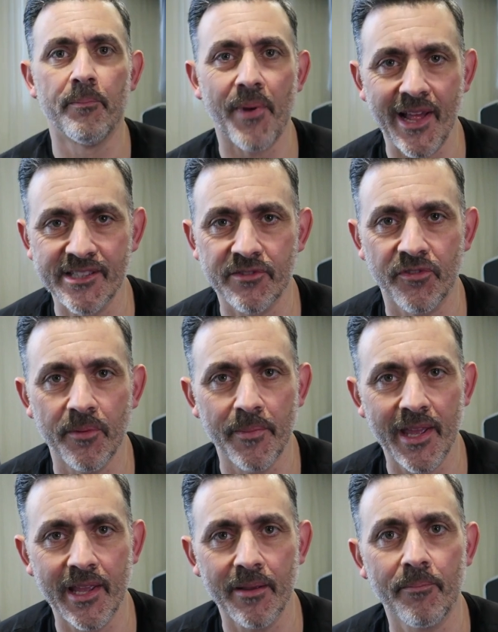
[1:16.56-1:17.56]
best for
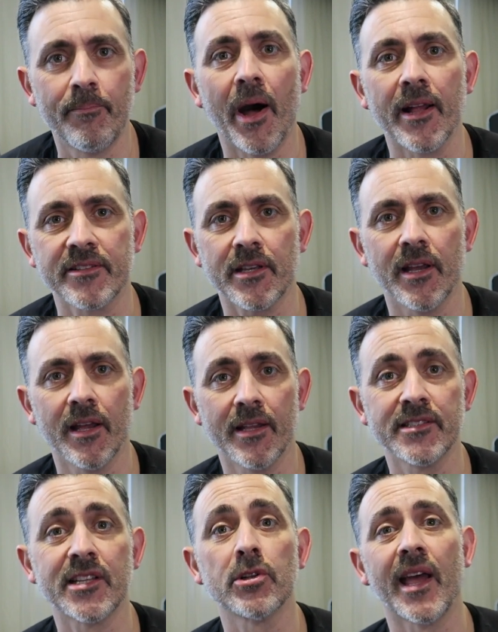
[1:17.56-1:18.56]
me. But
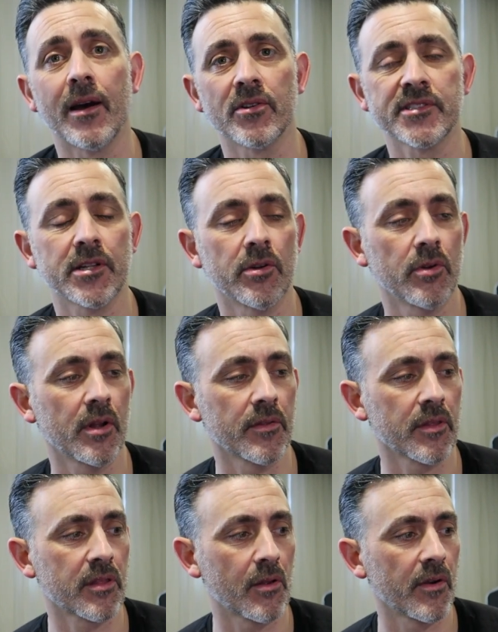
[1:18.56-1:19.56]
until now,
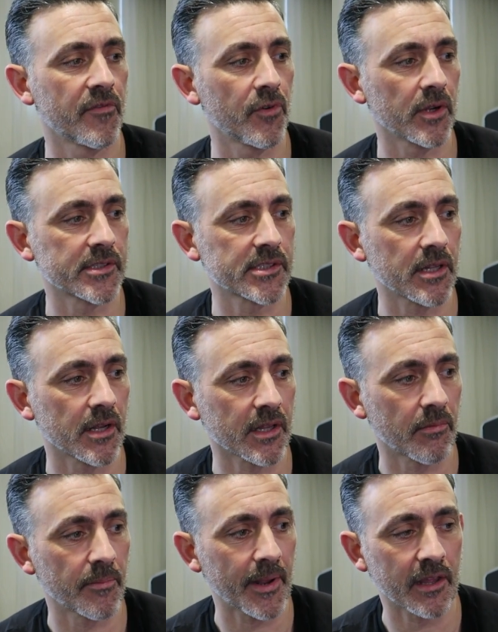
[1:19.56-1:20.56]
so I thought I'd start
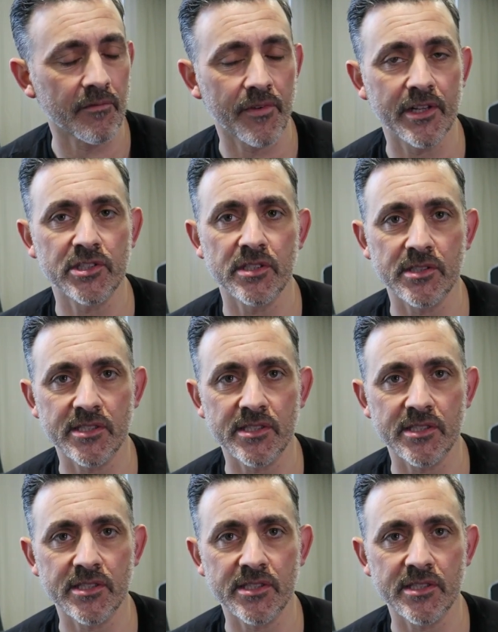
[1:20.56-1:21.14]
coming back to conventions.